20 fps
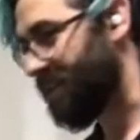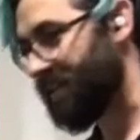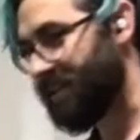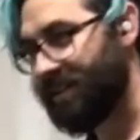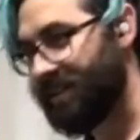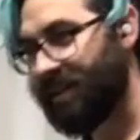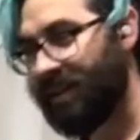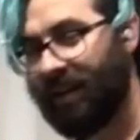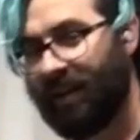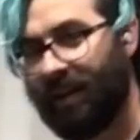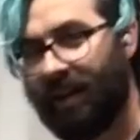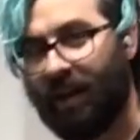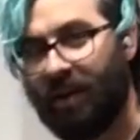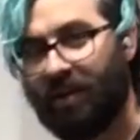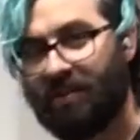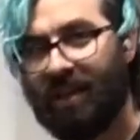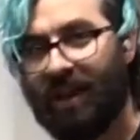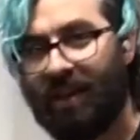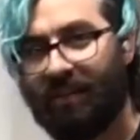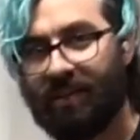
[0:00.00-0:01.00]
this,
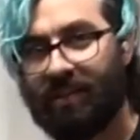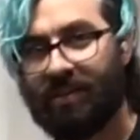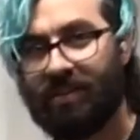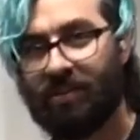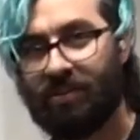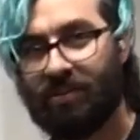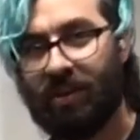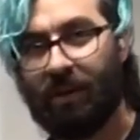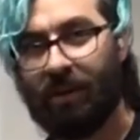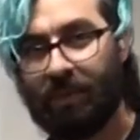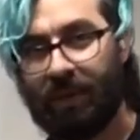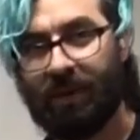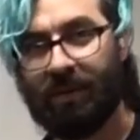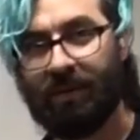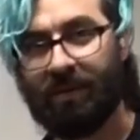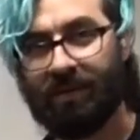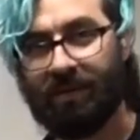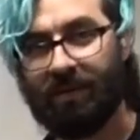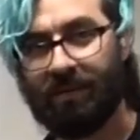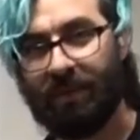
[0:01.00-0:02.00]
I was having to
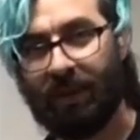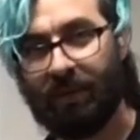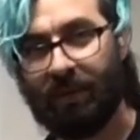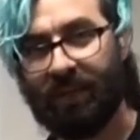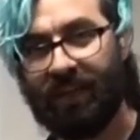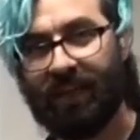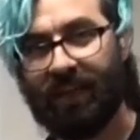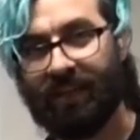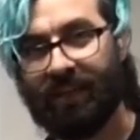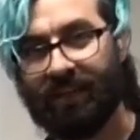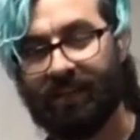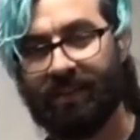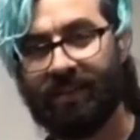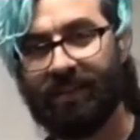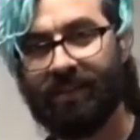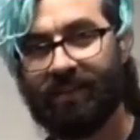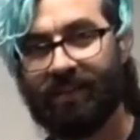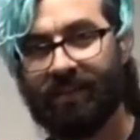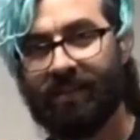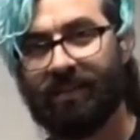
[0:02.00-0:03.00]
sharpen my plane
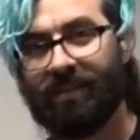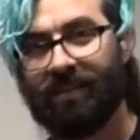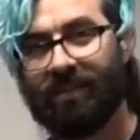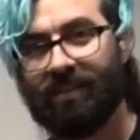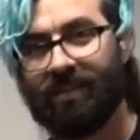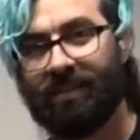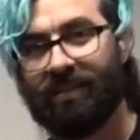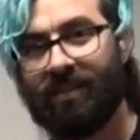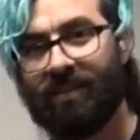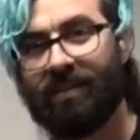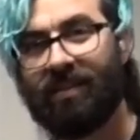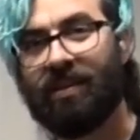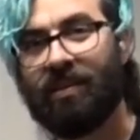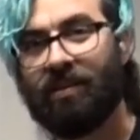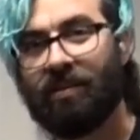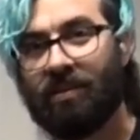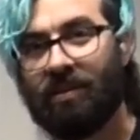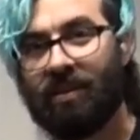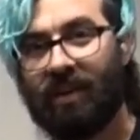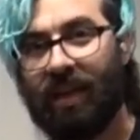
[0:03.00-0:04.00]

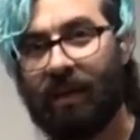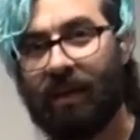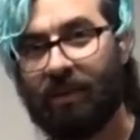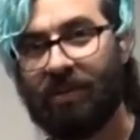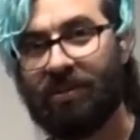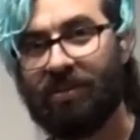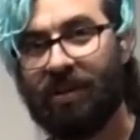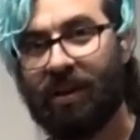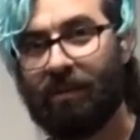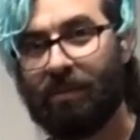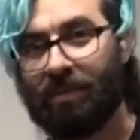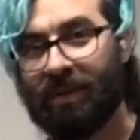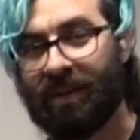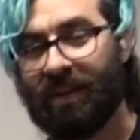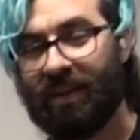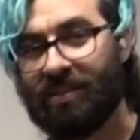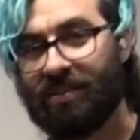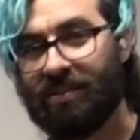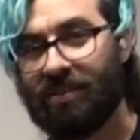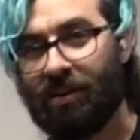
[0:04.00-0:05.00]
in order to keep it sharp.
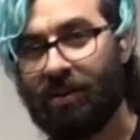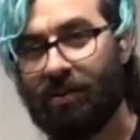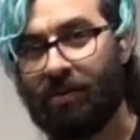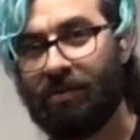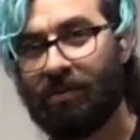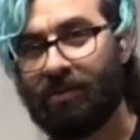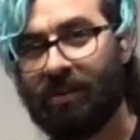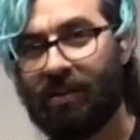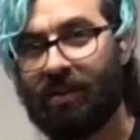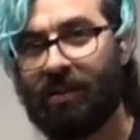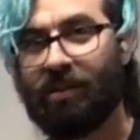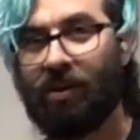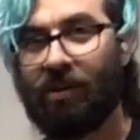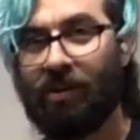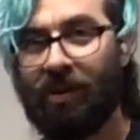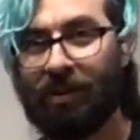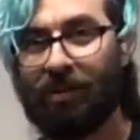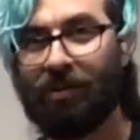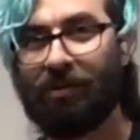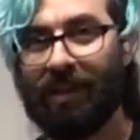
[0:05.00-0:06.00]
And so
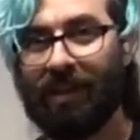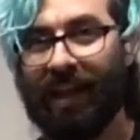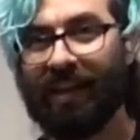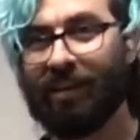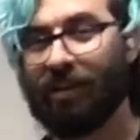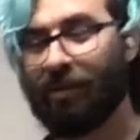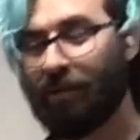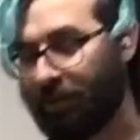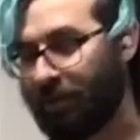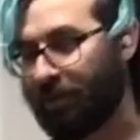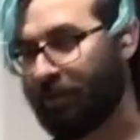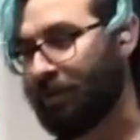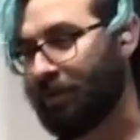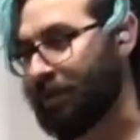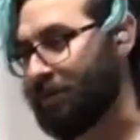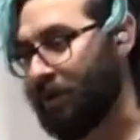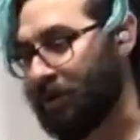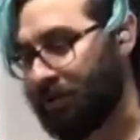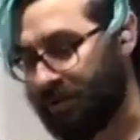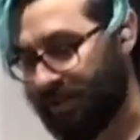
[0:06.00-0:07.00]
going through that and going through
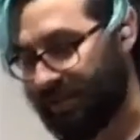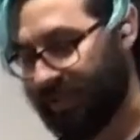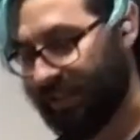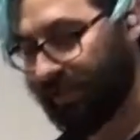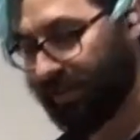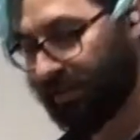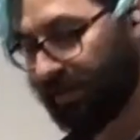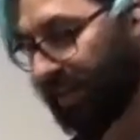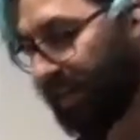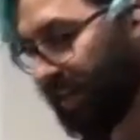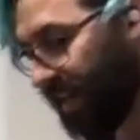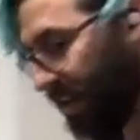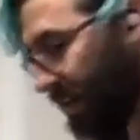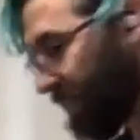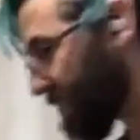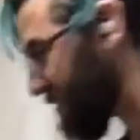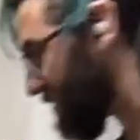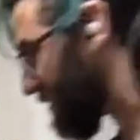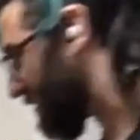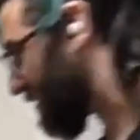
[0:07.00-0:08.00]
those motions and learning how